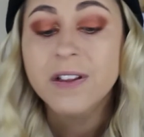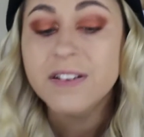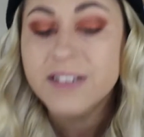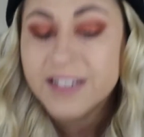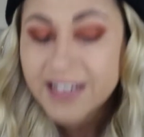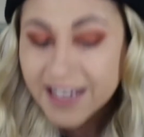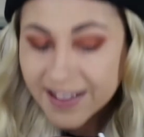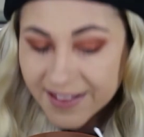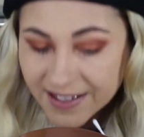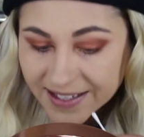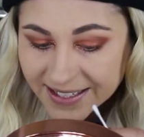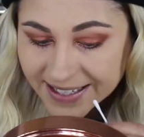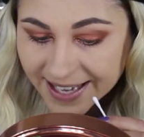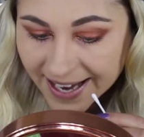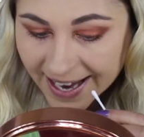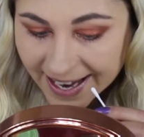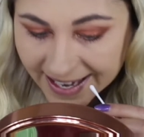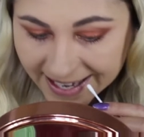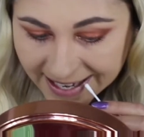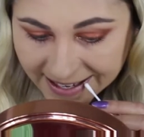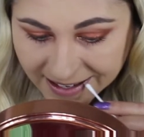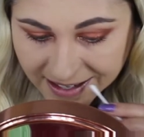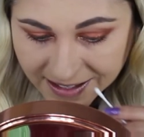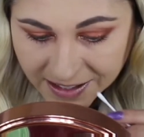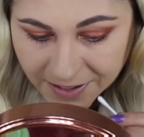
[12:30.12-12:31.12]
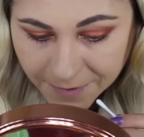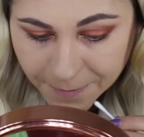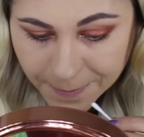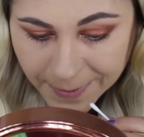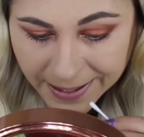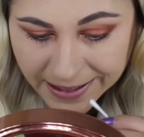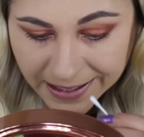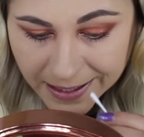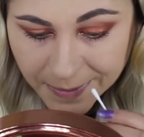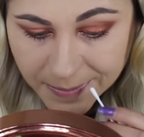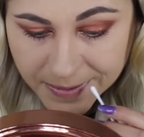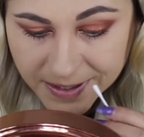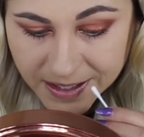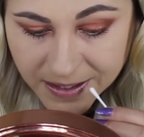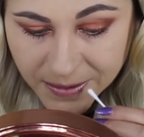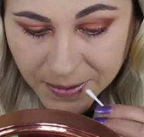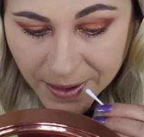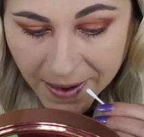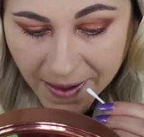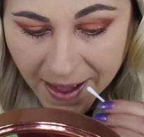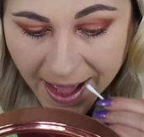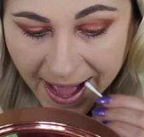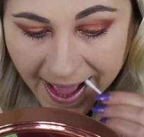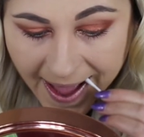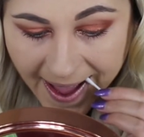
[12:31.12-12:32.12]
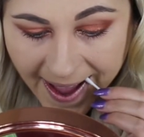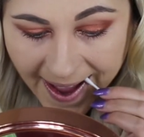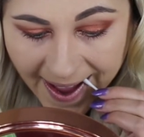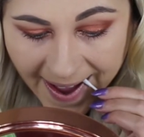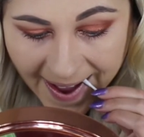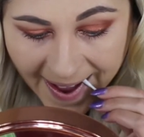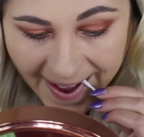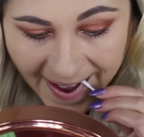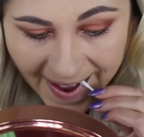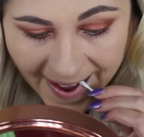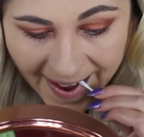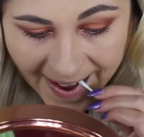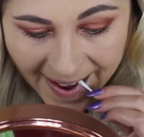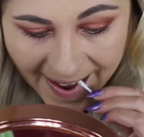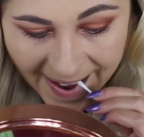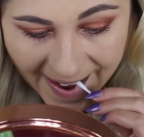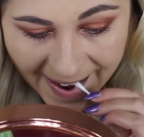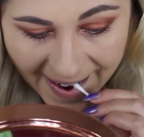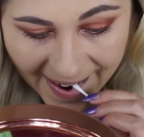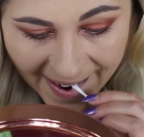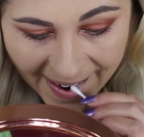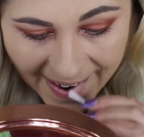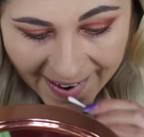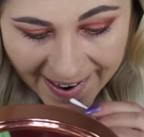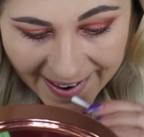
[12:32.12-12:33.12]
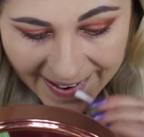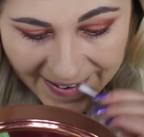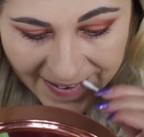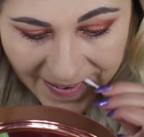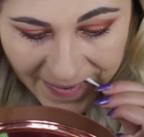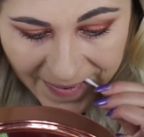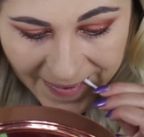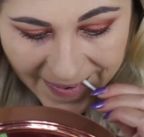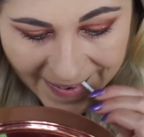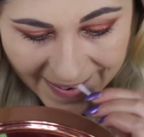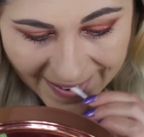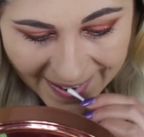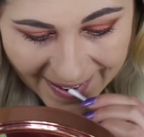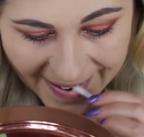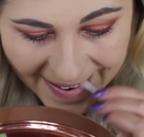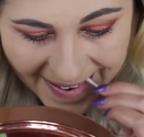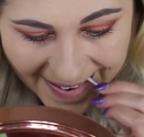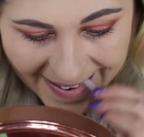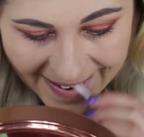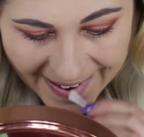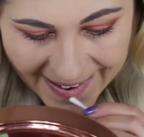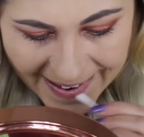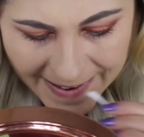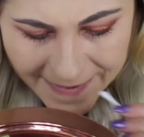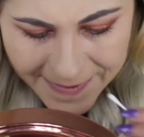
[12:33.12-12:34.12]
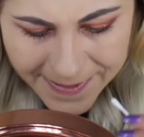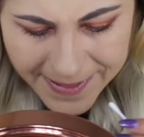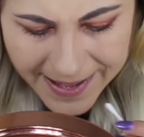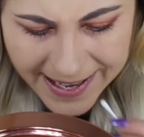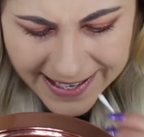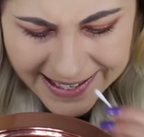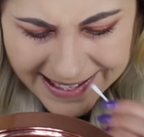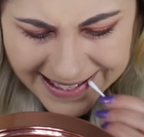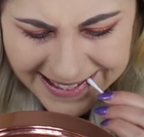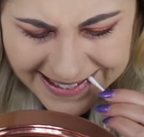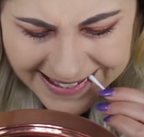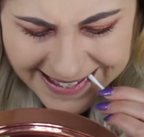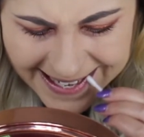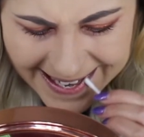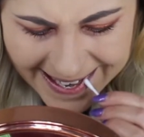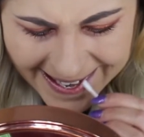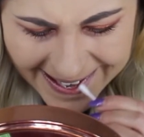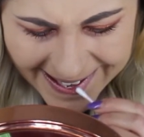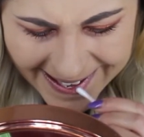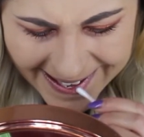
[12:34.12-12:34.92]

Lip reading: to get this cakiness off my lips as well. I don't know if that is